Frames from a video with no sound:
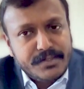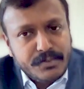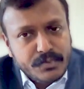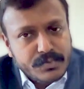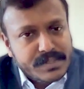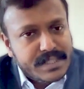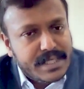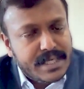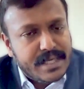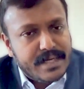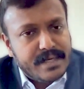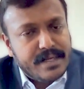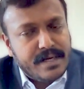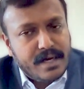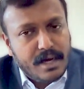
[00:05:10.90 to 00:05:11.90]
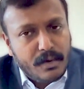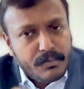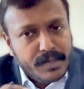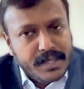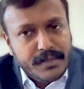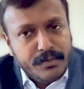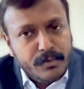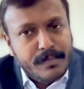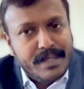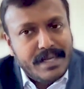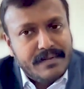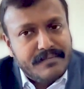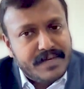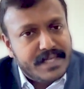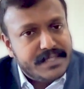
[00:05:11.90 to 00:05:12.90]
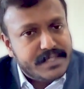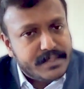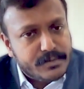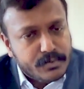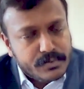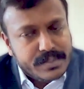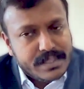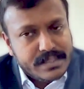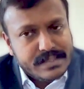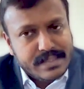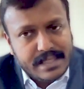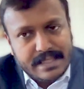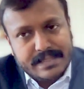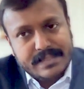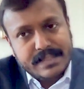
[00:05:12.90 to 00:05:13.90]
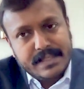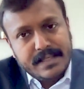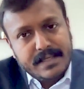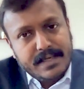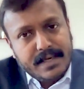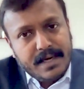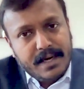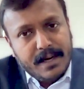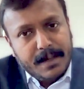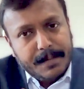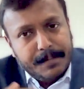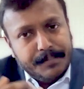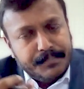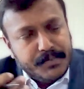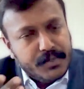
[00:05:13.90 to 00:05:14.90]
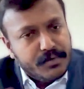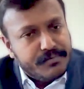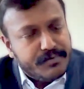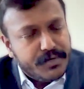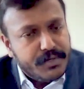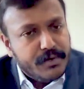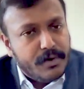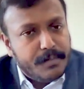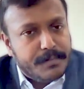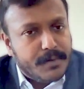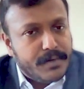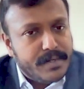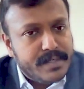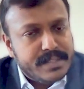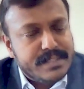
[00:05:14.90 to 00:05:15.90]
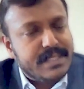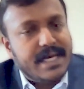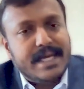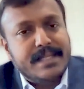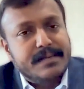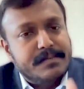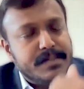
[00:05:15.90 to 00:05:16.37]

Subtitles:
you see, and how will you be leveraging those insights for your product and the